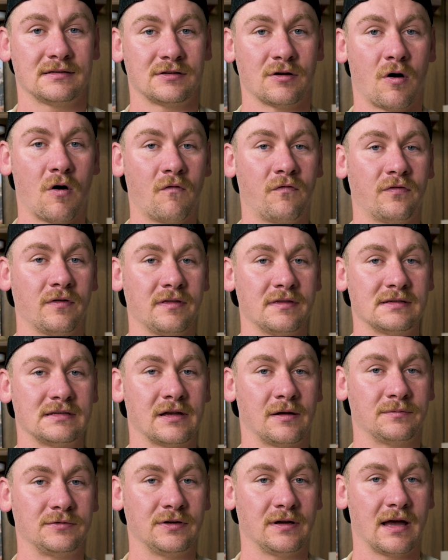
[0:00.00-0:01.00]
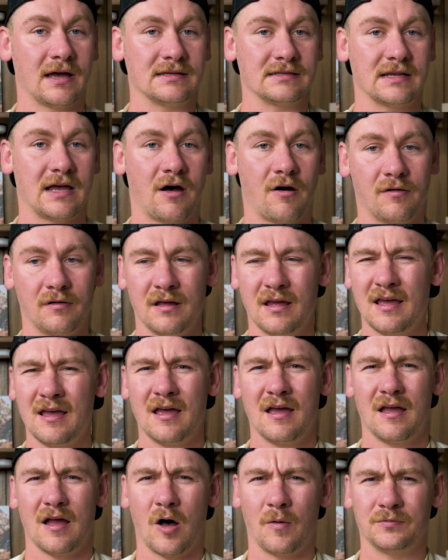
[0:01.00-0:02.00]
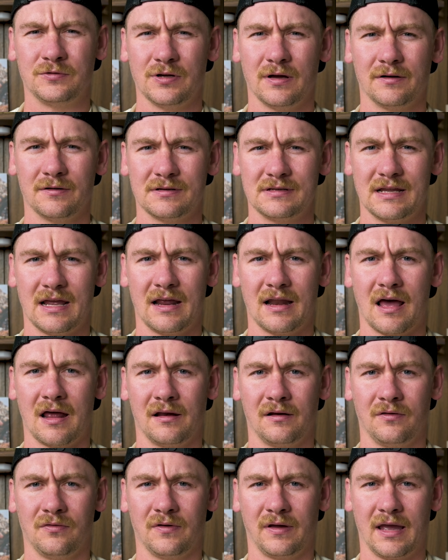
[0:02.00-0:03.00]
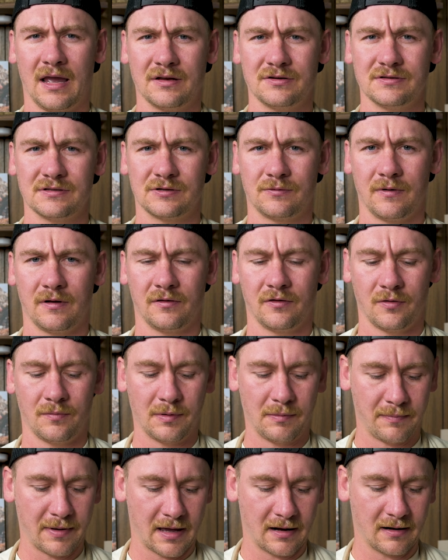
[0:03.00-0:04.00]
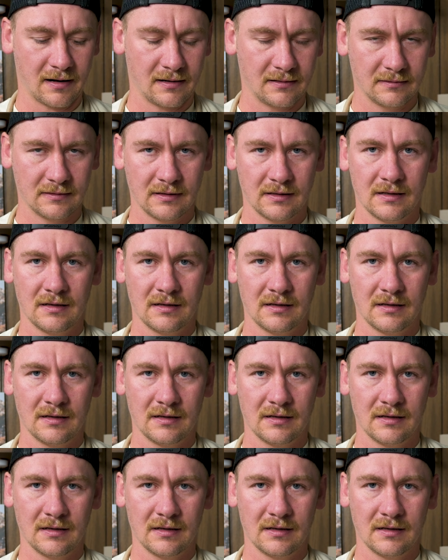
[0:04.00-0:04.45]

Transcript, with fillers: So hopefully this helped you guys out, helped you understand how to do the Cajun Squeal a little bit better.